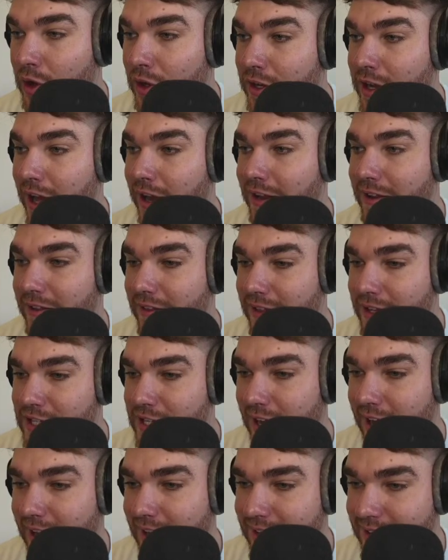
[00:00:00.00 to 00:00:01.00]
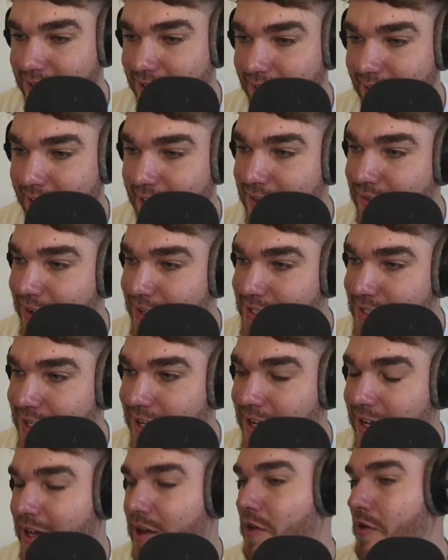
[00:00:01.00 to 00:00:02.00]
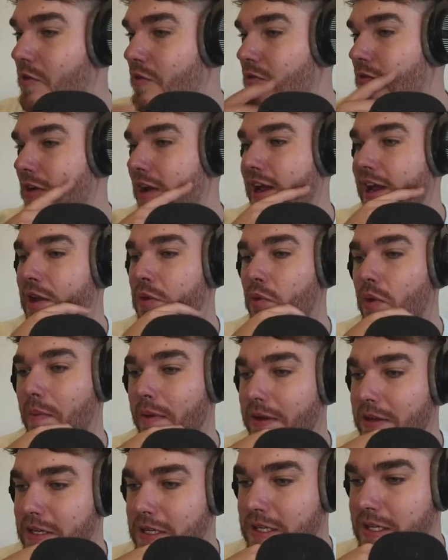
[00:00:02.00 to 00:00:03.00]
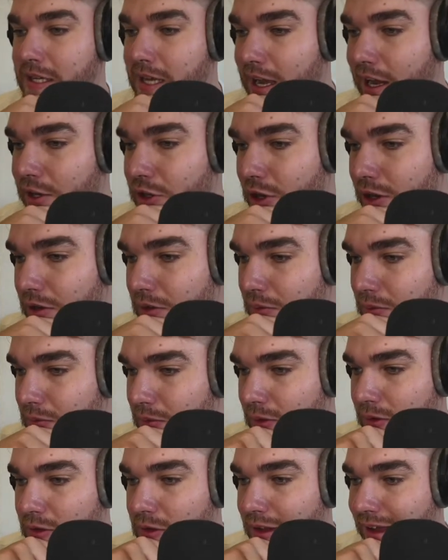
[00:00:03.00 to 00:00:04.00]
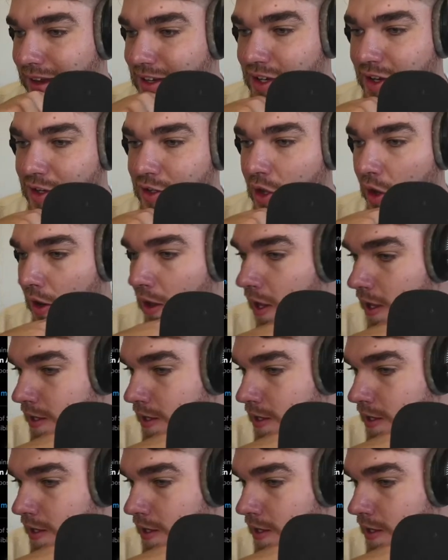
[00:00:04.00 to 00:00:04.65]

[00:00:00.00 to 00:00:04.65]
Cullen in the chat. Levy's a right-hand woman. How you doing, Donna?